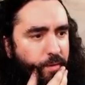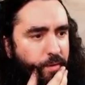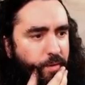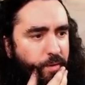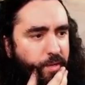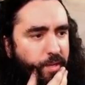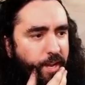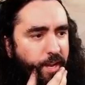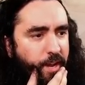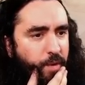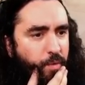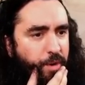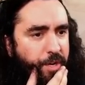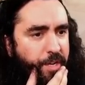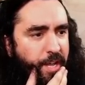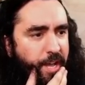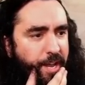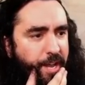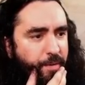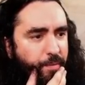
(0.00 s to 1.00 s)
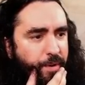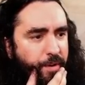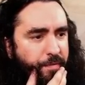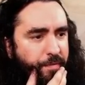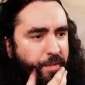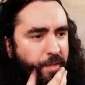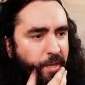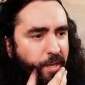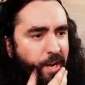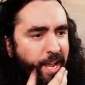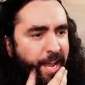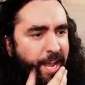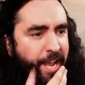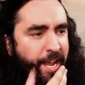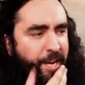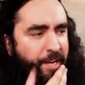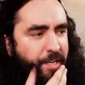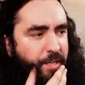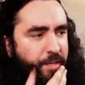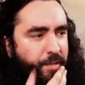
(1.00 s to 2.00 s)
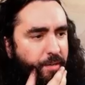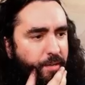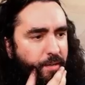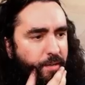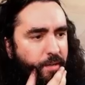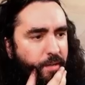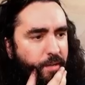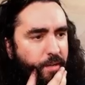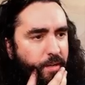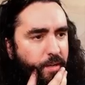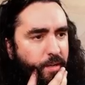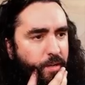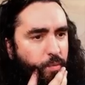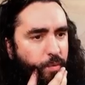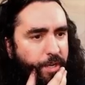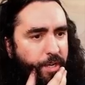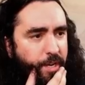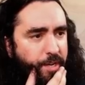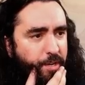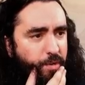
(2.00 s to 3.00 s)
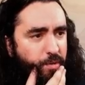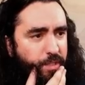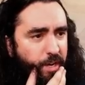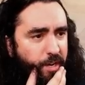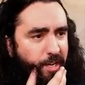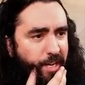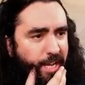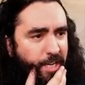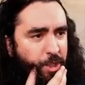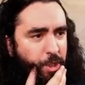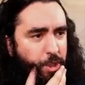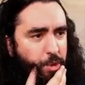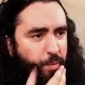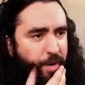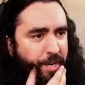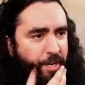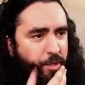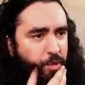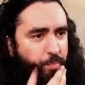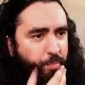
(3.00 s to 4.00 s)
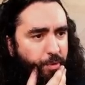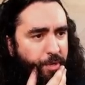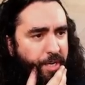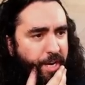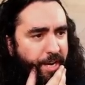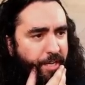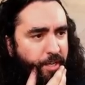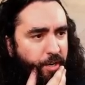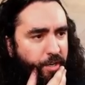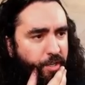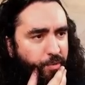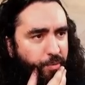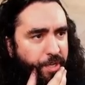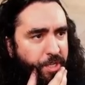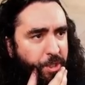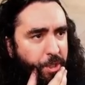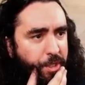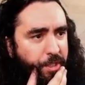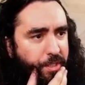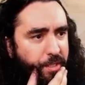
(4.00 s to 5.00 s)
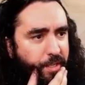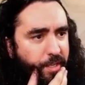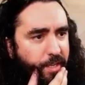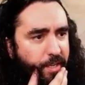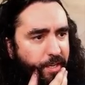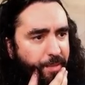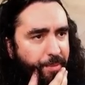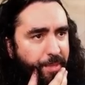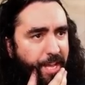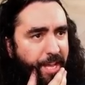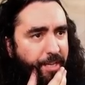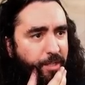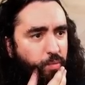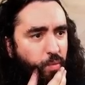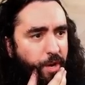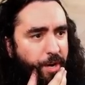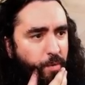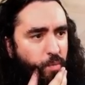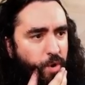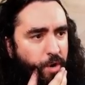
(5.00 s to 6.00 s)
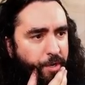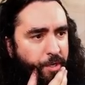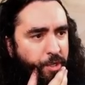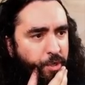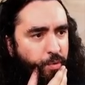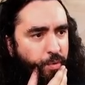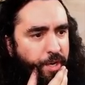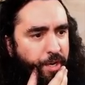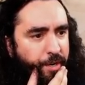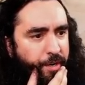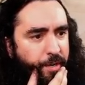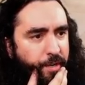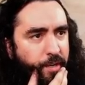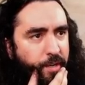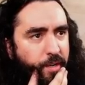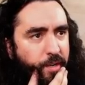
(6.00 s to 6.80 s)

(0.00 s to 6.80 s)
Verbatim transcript: Okay, we're getting rid of the land. We can use our Ledger Shredder to protect our creatures. And that is what I want to do here.